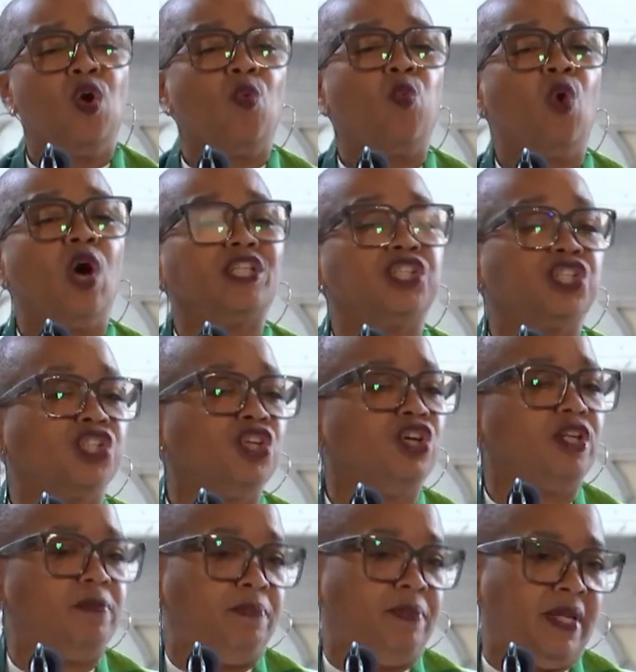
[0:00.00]
what
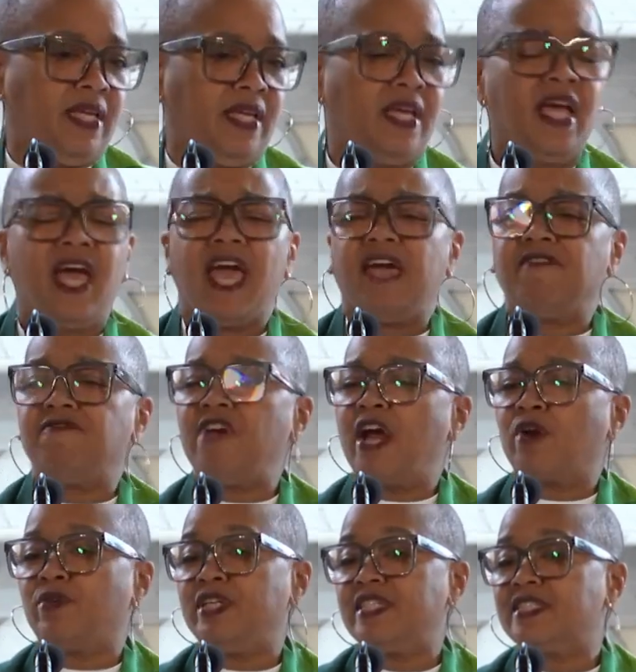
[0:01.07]
should be a
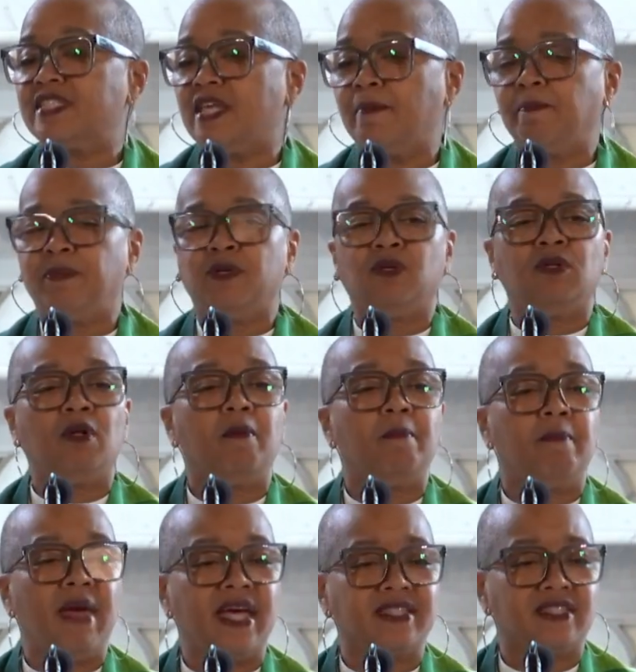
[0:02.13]
very simple
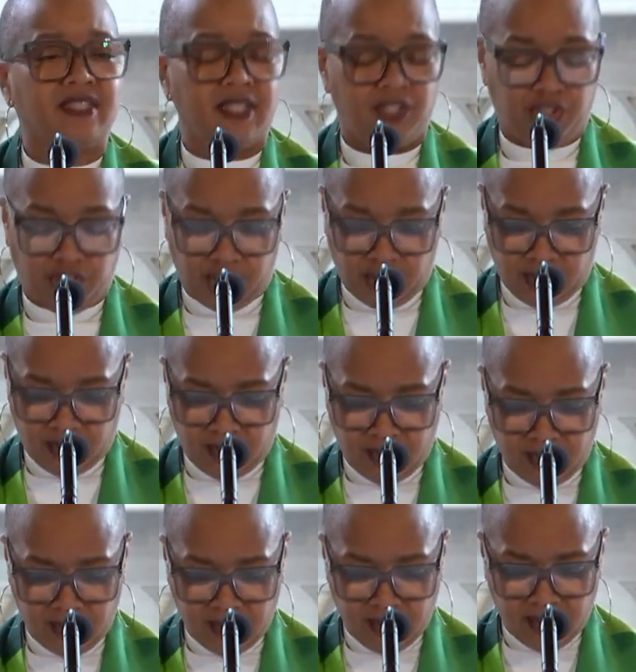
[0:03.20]
message.
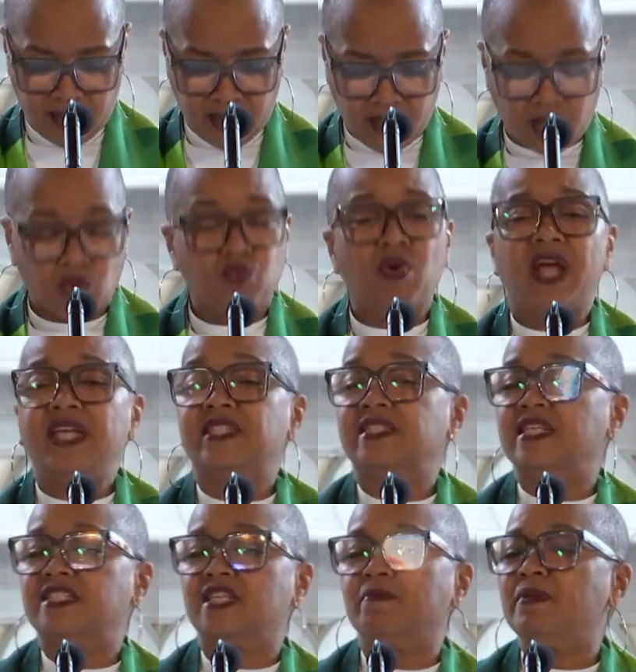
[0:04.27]

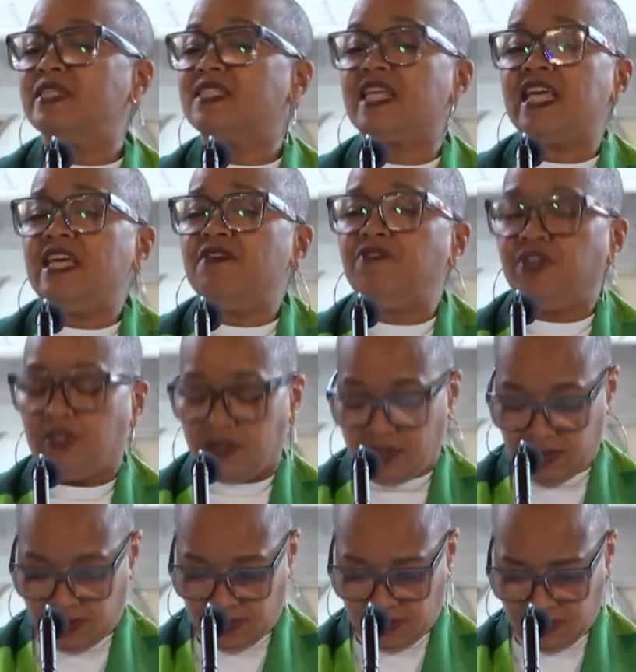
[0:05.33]
Racism is
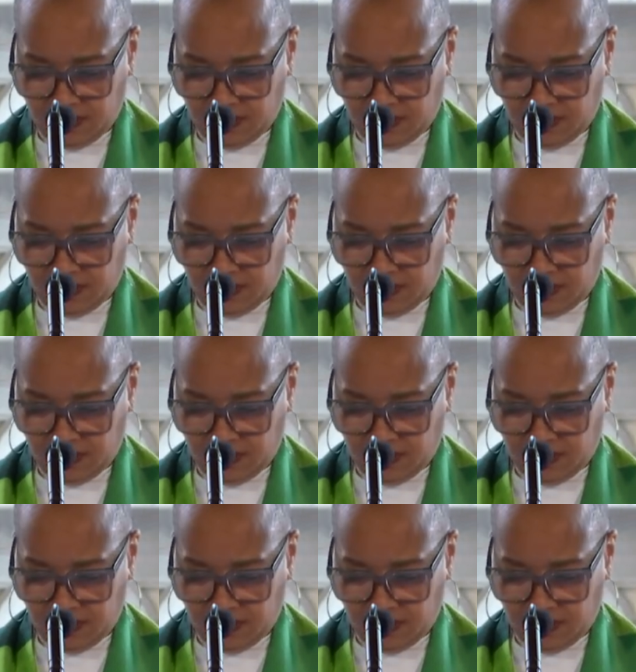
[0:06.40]
evil.